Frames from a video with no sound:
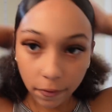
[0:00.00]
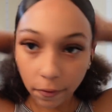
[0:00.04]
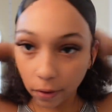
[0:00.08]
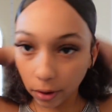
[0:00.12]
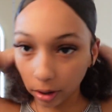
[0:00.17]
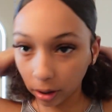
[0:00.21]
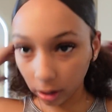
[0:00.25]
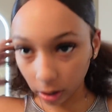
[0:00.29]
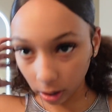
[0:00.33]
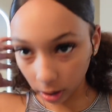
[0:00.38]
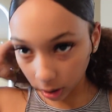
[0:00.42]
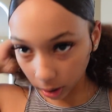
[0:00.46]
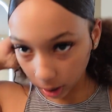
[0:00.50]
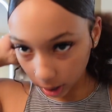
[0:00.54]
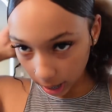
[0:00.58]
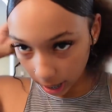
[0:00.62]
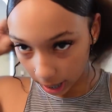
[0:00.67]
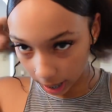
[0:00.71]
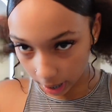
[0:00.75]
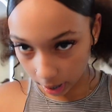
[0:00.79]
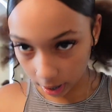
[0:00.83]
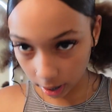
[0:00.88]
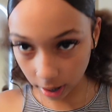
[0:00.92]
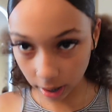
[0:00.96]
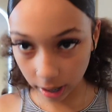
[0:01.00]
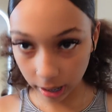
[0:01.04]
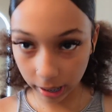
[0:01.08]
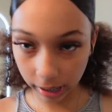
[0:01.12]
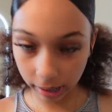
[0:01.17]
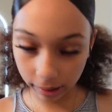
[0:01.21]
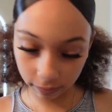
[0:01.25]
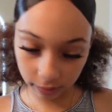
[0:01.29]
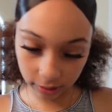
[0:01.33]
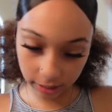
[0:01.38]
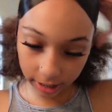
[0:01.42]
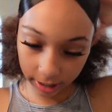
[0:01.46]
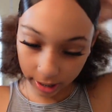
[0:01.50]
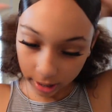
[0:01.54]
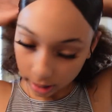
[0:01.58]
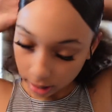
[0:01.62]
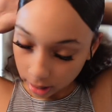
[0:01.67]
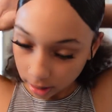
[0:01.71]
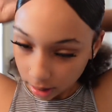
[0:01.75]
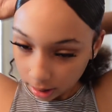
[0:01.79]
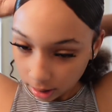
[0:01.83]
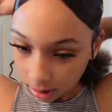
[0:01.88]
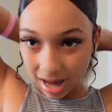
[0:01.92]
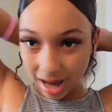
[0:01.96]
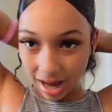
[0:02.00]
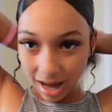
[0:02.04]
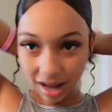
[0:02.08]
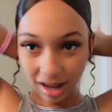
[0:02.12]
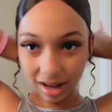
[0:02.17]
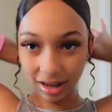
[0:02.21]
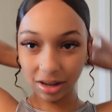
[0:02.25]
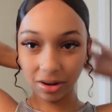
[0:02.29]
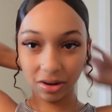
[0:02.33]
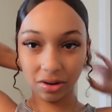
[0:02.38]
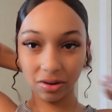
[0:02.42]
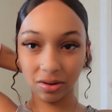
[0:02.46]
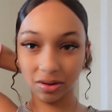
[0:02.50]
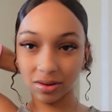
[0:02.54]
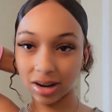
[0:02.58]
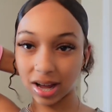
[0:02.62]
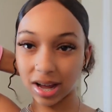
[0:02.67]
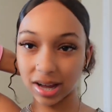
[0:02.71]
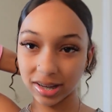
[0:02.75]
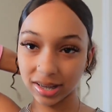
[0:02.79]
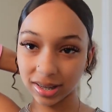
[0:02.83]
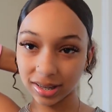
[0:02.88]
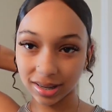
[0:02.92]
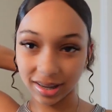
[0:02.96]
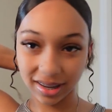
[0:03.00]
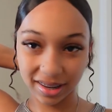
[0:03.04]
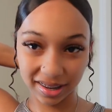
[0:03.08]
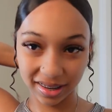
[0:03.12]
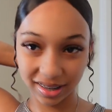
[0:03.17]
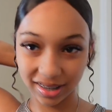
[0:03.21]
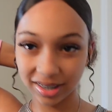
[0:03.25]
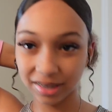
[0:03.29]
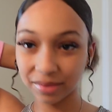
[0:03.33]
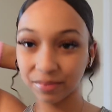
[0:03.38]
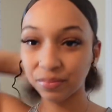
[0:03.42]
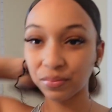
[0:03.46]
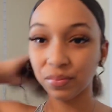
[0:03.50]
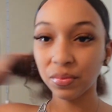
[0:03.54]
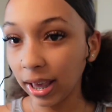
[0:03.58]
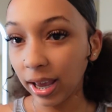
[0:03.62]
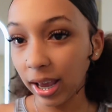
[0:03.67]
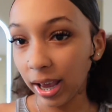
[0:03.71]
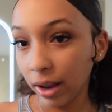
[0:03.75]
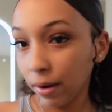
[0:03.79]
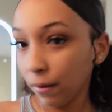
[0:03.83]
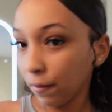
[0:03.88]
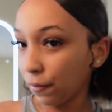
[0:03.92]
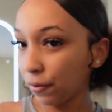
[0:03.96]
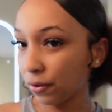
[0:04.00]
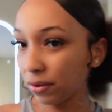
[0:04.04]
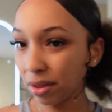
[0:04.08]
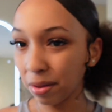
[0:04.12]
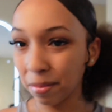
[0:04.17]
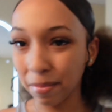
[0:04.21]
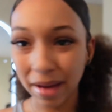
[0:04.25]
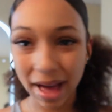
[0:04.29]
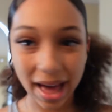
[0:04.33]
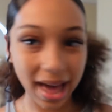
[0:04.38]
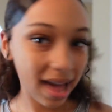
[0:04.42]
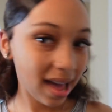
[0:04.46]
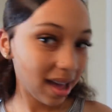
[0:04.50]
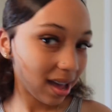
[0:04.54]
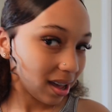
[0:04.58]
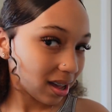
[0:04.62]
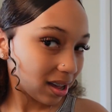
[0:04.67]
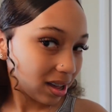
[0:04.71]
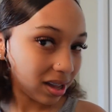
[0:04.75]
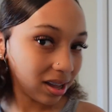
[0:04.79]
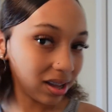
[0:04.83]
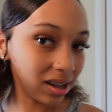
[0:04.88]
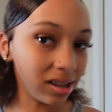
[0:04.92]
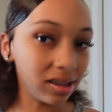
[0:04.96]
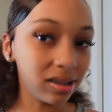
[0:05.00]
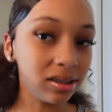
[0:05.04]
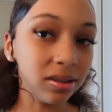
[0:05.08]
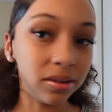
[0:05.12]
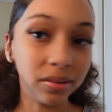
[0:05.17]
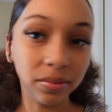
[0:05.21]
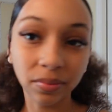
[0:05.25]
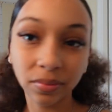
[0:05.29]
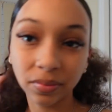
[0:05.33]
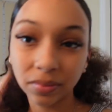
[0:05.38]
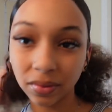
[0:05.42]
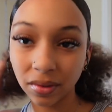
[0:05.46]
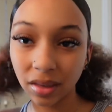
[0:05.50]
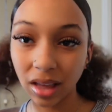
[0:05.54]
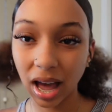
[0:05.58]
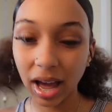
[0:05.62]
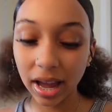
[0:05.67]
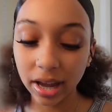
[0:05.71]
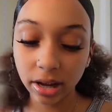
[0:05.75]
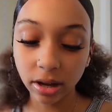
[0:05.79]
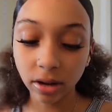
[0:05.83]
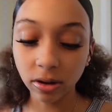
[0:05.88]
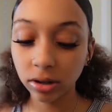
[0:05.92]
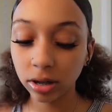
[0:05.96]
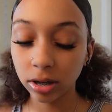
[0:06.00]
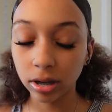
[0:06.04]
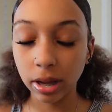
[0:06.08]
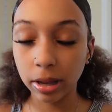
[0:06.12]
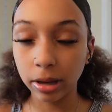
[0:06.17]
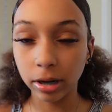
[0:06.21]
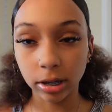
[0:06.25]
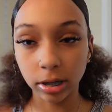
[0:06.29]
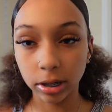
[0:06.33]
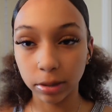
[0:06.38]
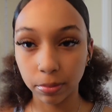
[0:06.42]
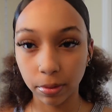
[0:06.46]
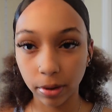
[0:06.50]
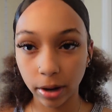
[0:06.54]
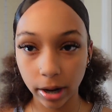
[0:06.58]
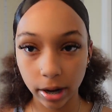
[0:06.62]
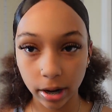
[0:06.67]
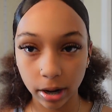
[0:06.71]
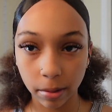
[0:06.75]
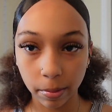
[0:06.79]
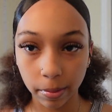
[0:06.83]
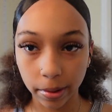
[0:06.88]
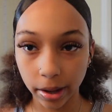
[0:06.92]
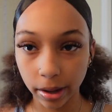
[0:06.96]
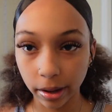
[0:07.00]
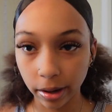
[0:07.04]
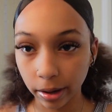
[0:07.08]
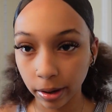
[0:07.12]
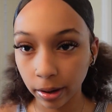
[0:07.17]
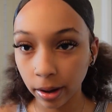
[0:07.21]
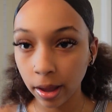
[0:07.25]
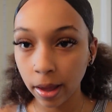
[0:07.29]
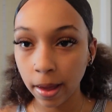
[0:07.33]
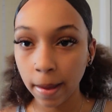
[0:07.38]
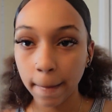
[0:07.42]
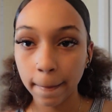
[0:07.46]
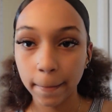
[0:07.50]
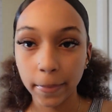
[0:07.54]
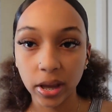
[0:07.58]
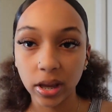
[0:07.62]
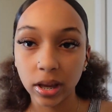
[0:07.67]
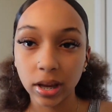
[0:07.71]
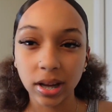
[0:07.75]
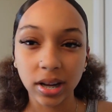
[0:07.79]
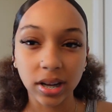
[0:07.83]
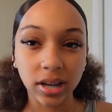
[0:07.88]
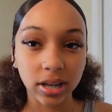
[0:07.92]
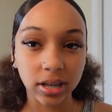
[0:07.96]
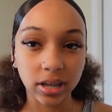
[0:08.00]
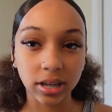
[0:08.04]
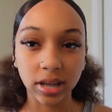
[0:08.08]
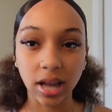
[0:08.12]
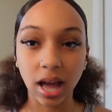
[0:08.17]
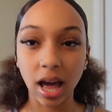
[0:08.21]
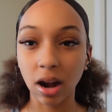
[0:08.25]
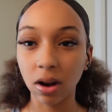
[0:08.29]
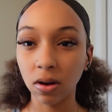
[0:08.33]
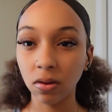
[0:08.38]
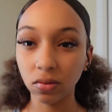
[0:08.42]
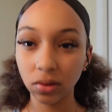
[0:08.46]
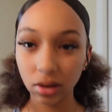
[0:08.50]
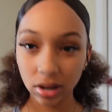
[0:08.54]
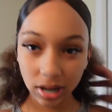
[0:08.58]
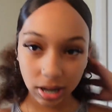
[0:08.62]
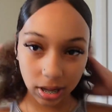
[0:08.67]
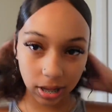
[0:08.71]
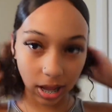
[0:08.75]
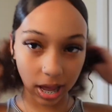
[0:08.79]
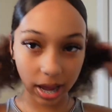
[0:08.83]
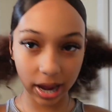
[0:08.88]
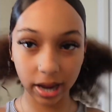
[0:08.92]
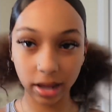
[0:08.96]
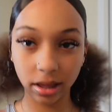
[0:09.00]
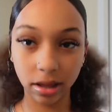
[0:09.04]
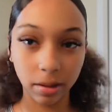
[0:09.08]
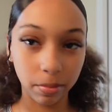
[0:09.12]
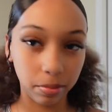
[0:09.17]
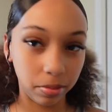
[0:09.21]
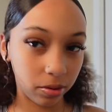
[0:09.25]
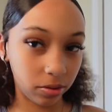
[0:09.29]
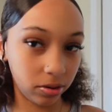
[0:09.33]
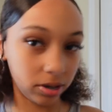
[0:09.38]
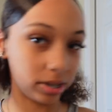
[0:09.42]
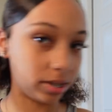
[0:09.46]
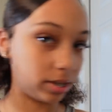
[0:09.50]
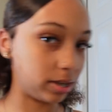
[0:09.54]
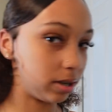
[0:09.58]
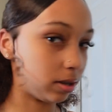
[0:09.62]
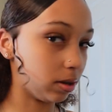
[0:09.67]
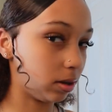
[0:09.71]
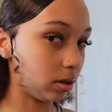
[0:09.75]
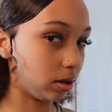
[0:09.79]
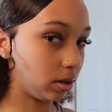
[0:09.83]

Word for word: for curly hair, it gives it a little nice touch. Then for the back, I usually just put in a bun because I don't really like the ponytail